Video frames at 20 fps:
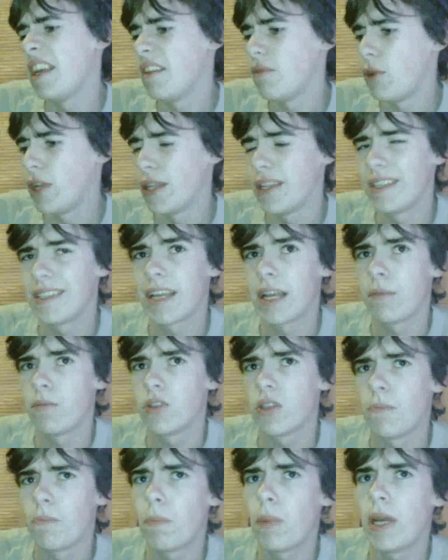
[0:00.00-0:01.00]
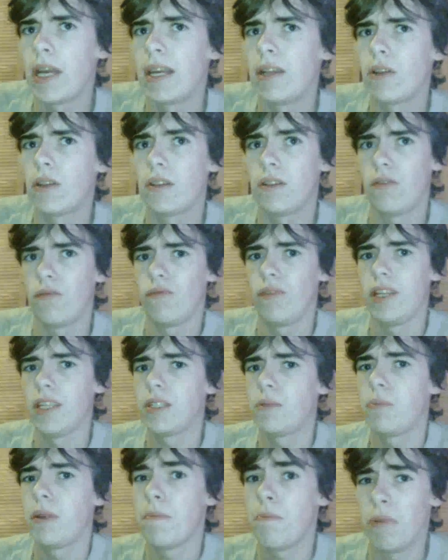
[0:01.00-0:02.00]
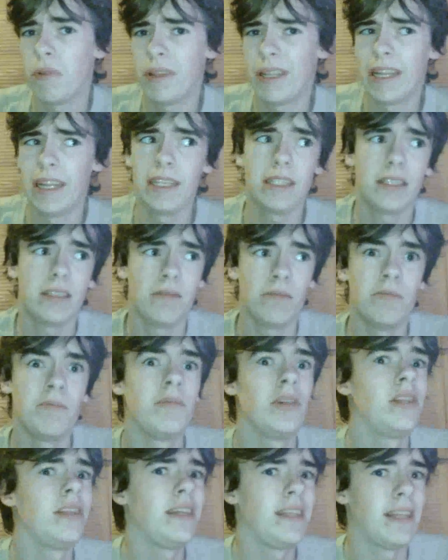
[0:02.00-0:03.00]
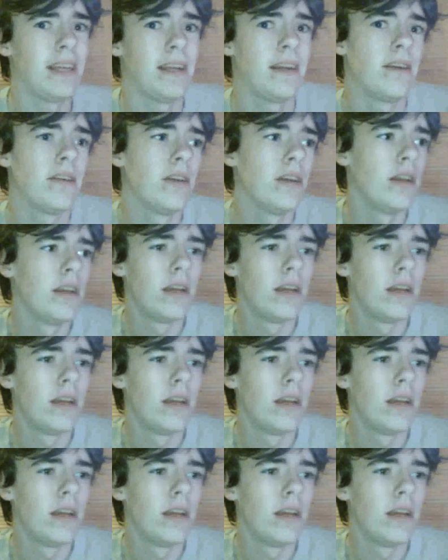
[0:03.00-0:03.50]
when the times are bad, the rich people hide their money there.